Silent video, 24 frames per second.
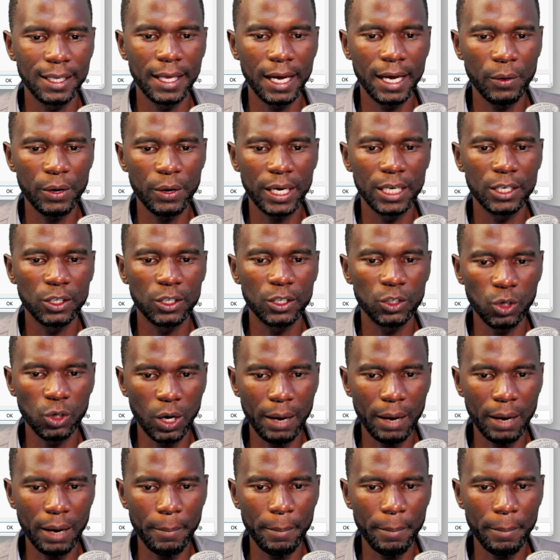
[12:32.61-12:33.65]
We can talk
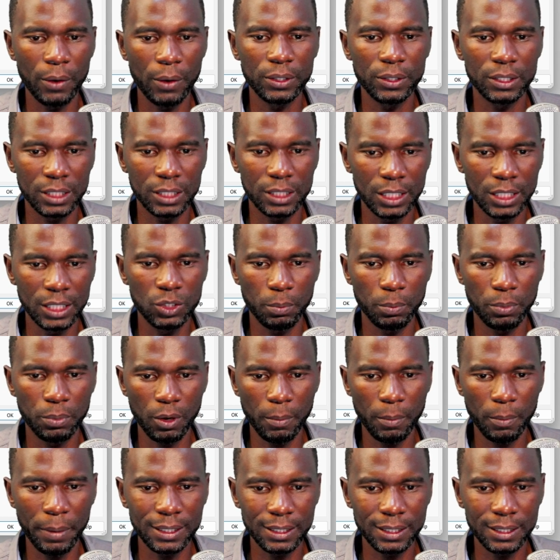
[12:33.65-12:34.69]
about schedule
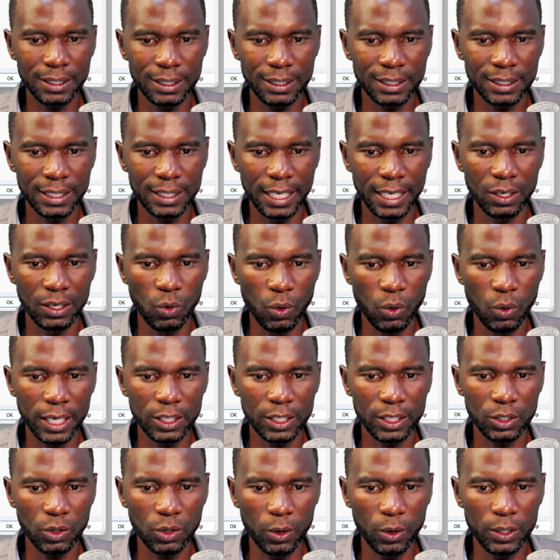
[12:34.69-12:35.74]
properties and look at
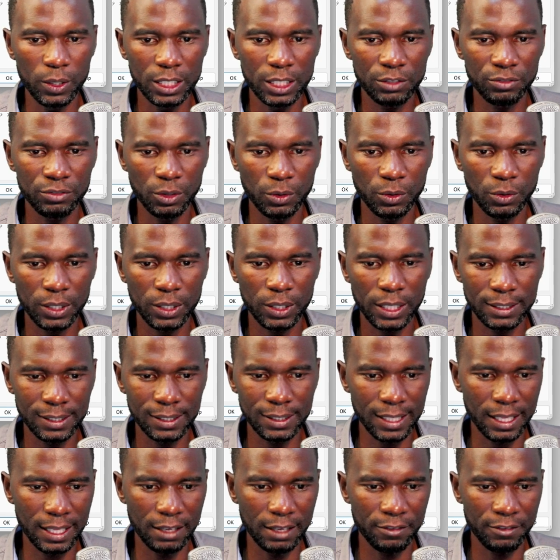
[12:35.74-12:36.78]
all these filters. These are
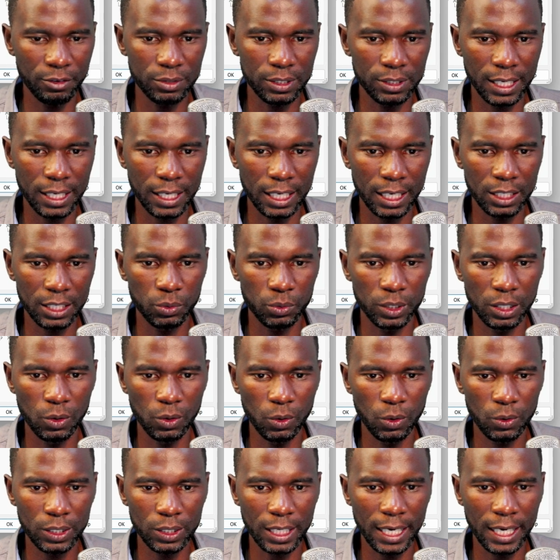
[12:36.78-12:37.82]
the fields that we
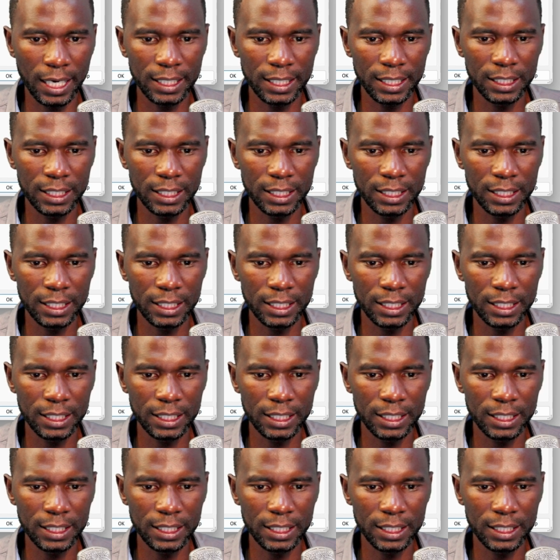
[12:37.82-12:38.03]
looked at.